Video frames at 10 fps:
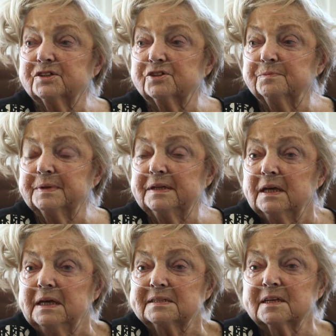it shouldn't be
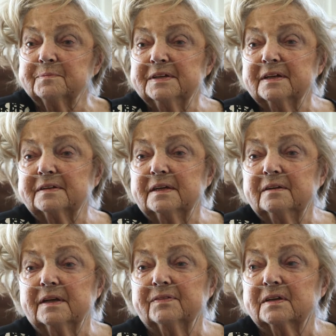something that
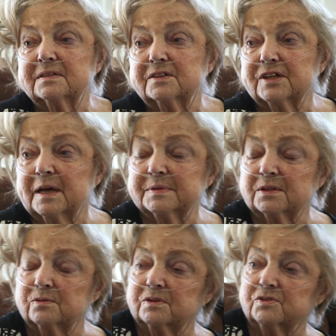they've got such
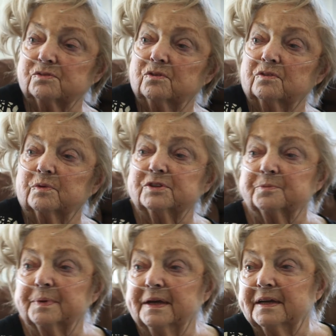absolute control of what
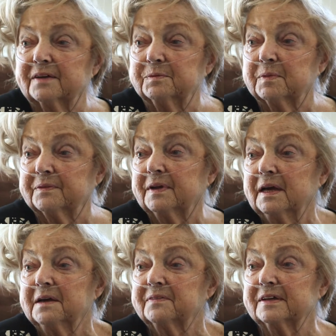you're paying every month
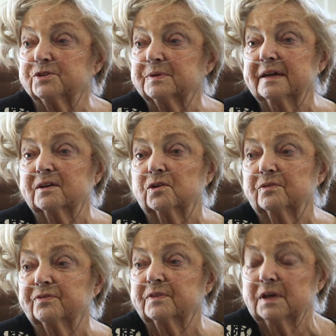that you can't
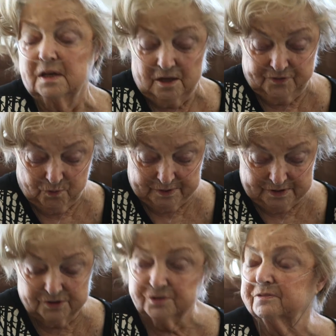go afford
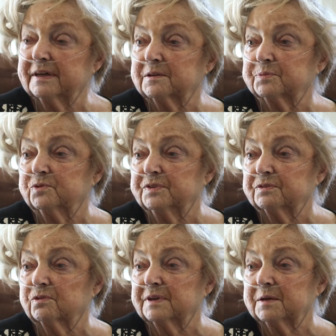to turn around and improve your own